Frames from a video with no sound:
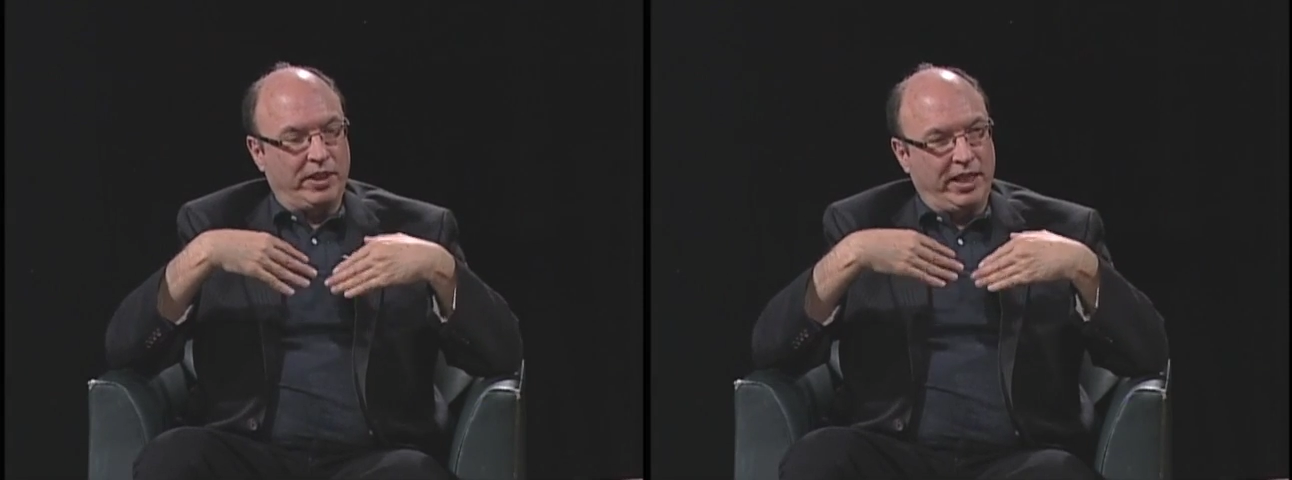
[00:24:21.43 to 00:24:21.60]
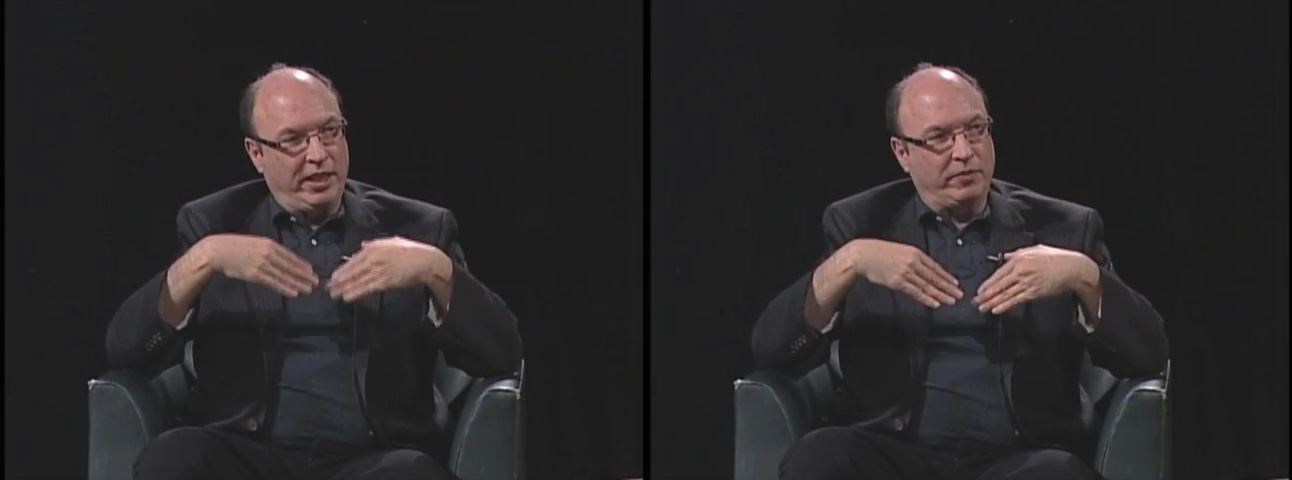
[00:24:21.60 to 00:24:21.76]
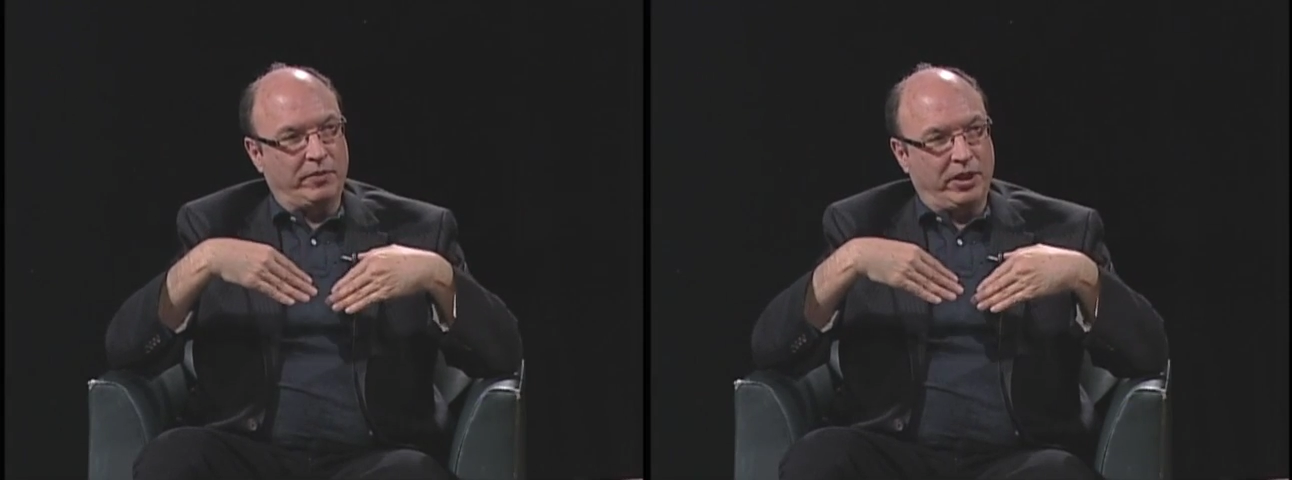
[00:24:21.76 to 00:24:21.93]

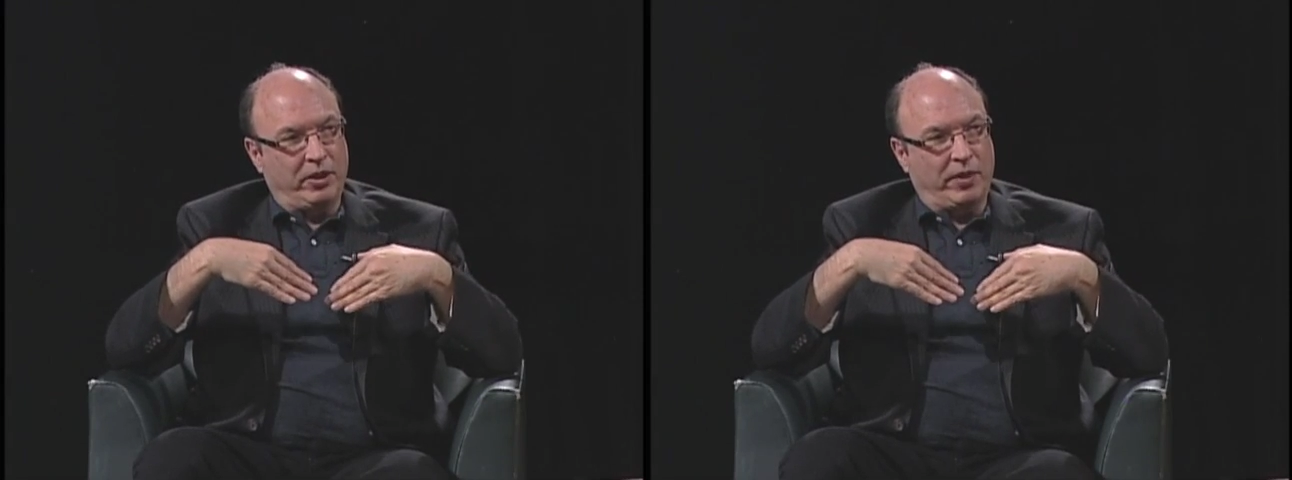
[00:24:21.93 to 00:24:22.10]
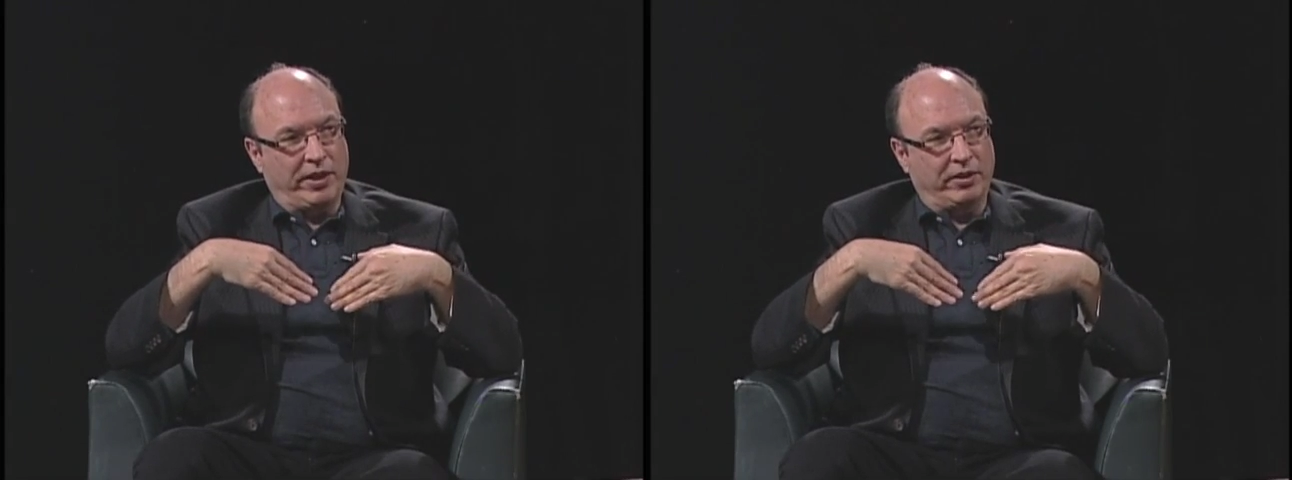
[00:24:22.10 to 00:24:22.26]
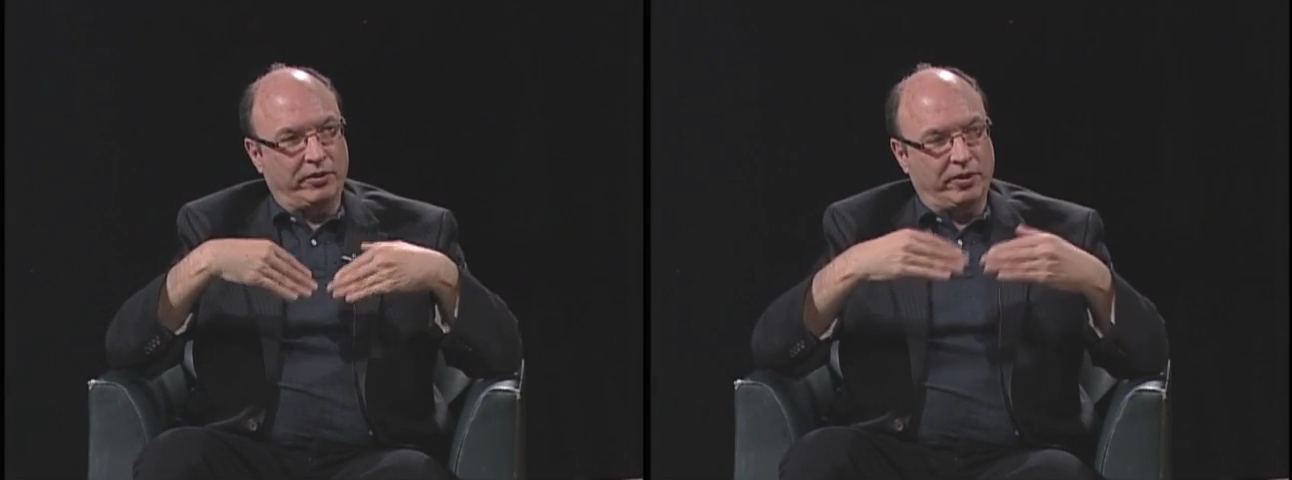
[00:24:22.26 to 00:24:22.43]
heat from the
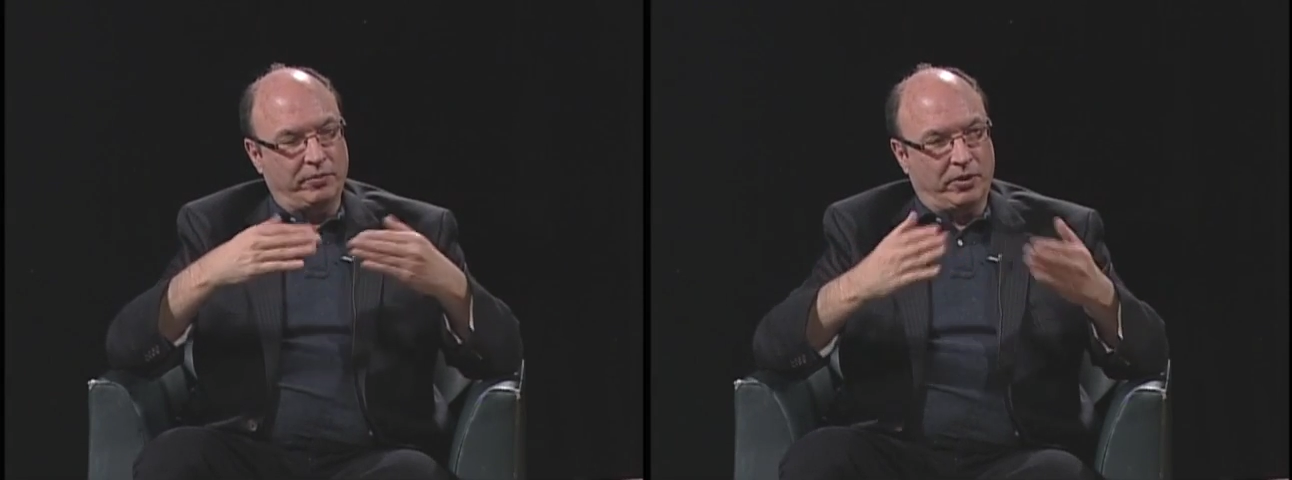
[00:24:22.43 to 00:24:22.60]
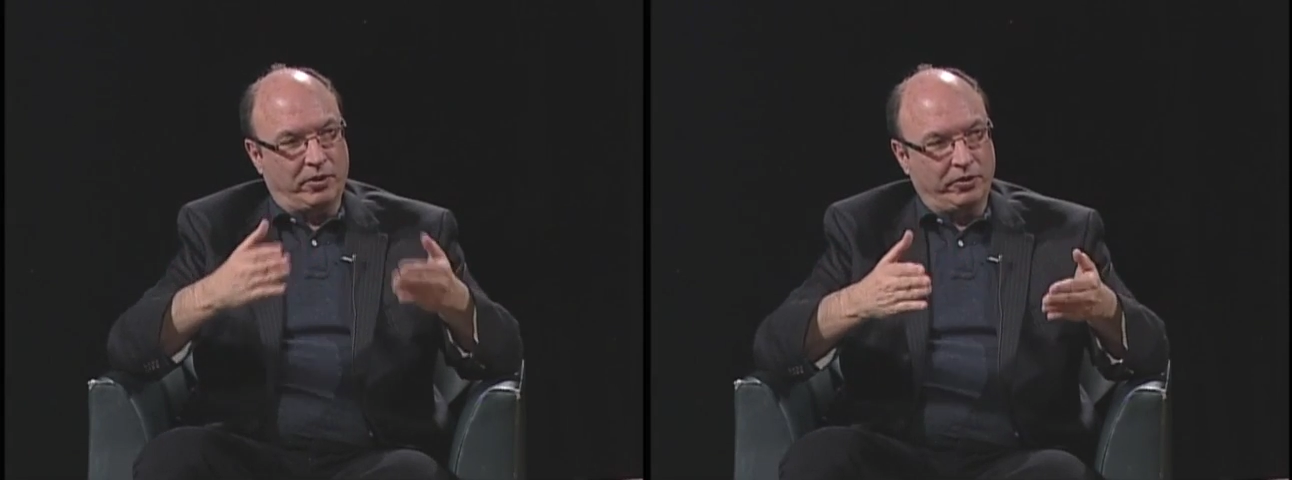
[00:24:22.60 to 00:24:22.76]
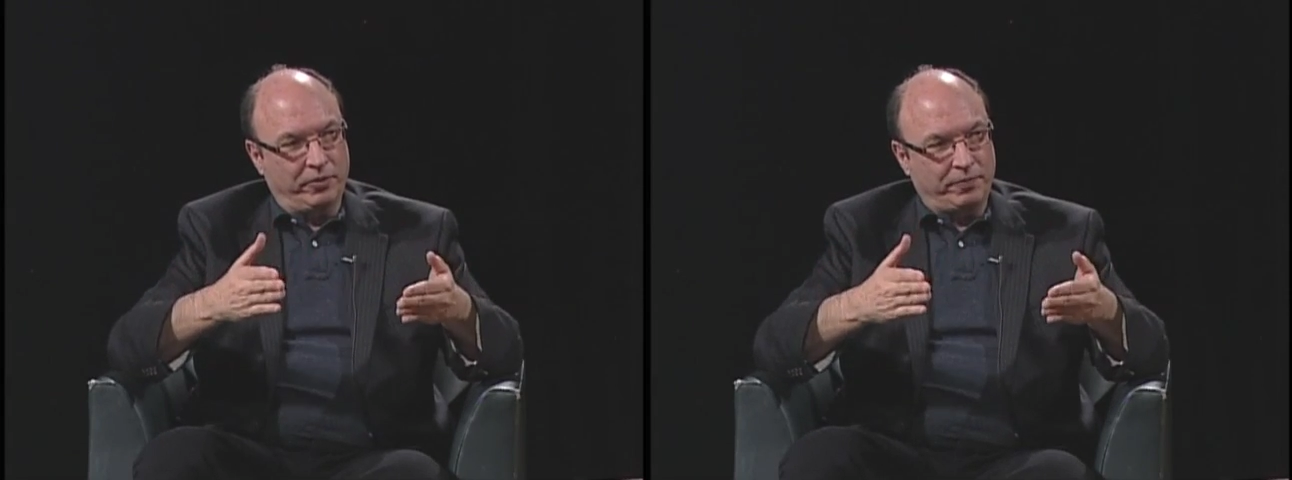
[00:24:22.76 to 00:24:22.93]
equator to the
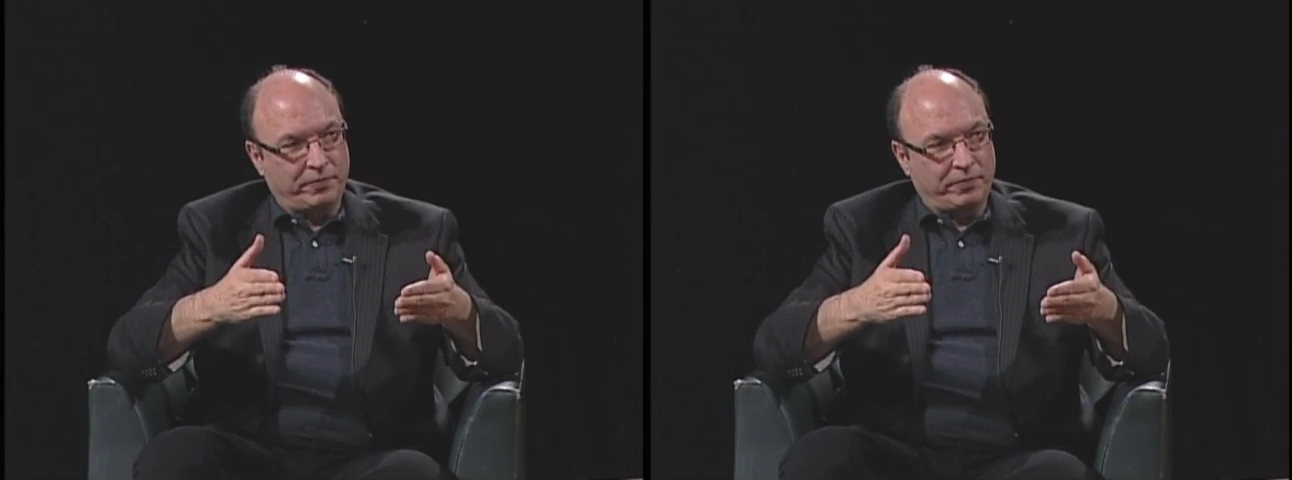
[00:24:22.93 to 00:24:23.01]
poles.